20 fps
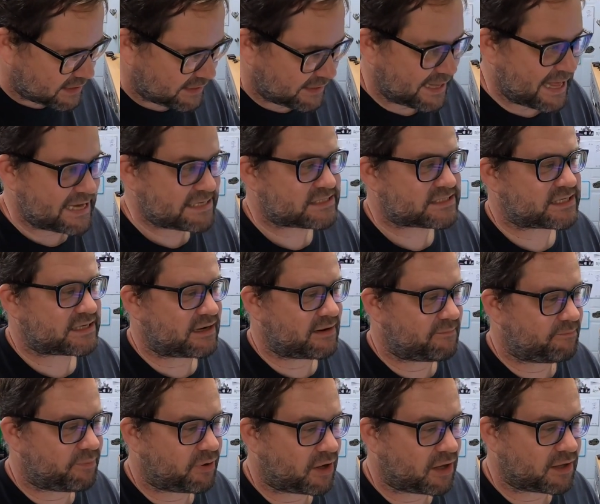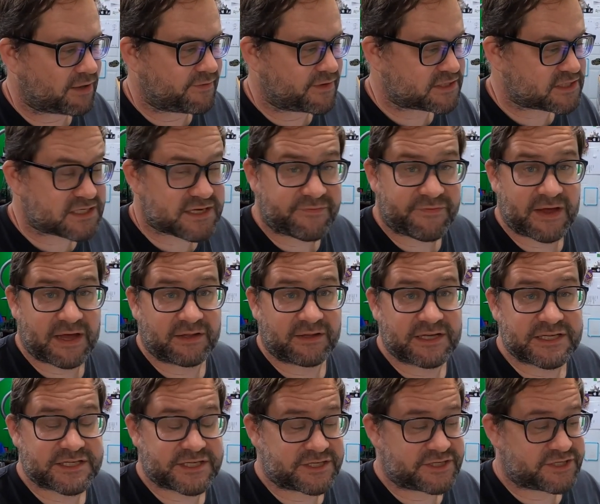last thing I'm pulling, this is something I
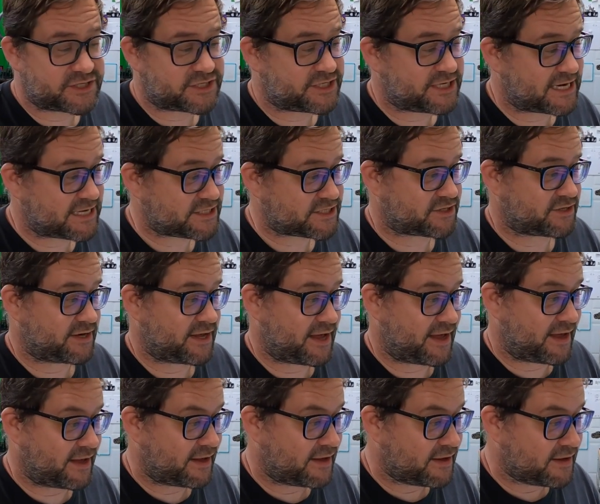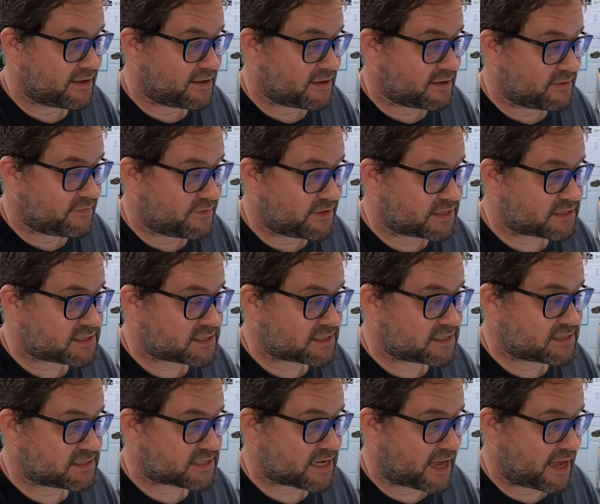listed just yesterday. This
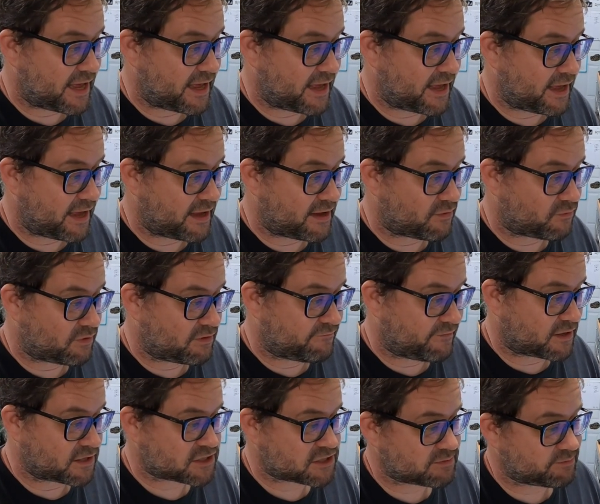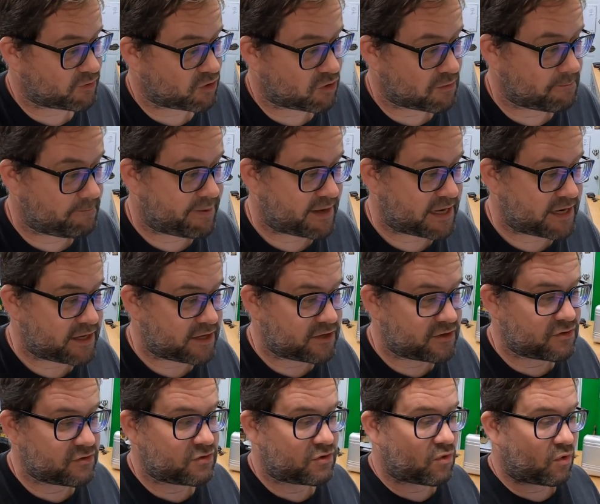is a reversible
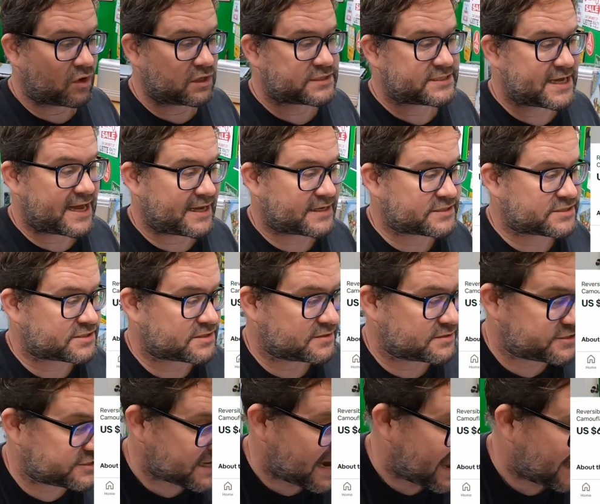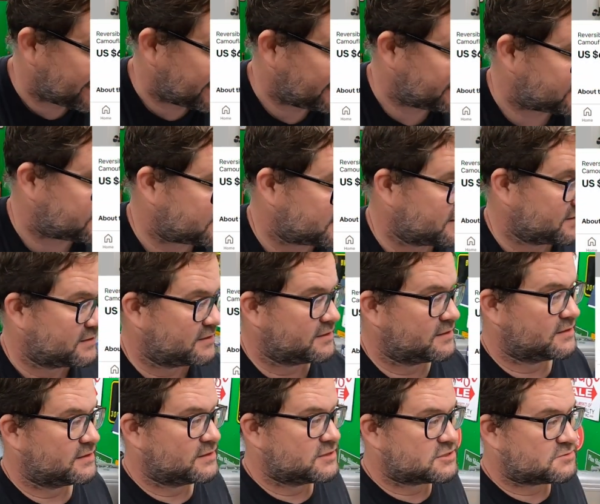BDU Gore-Tex jacket.
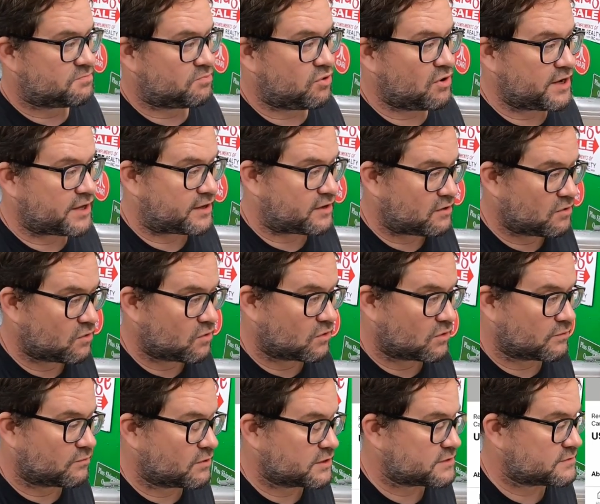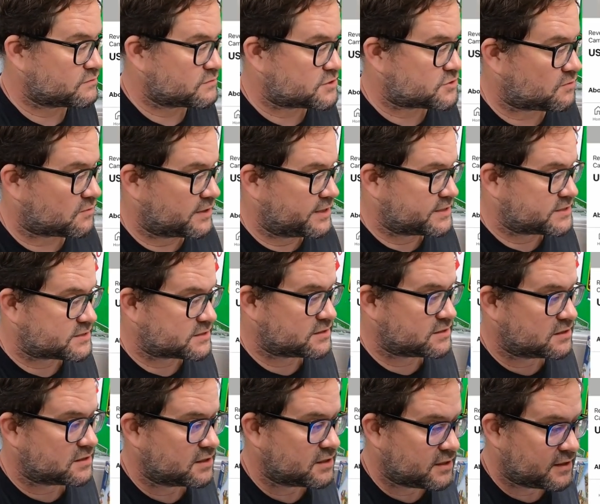It's pretty cool. What Which one is it?
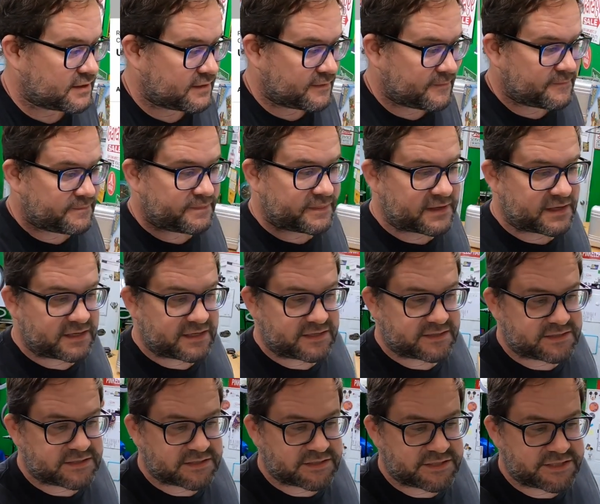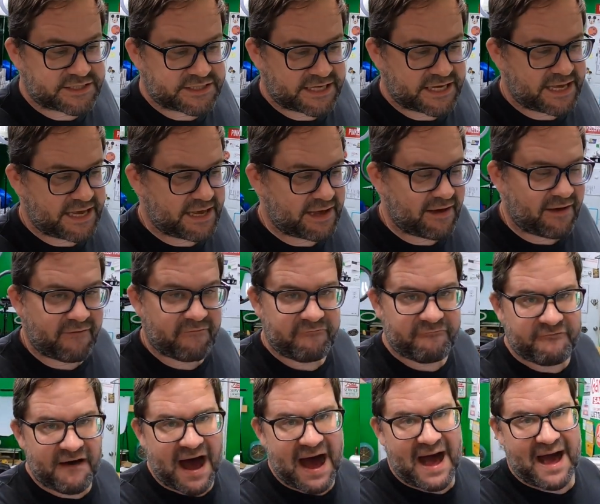It's
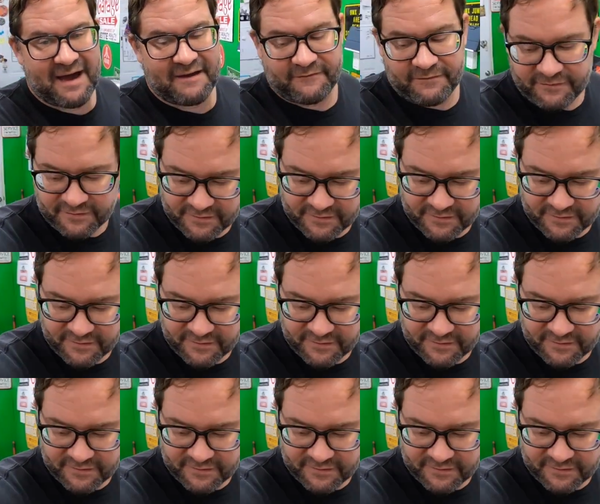Z5.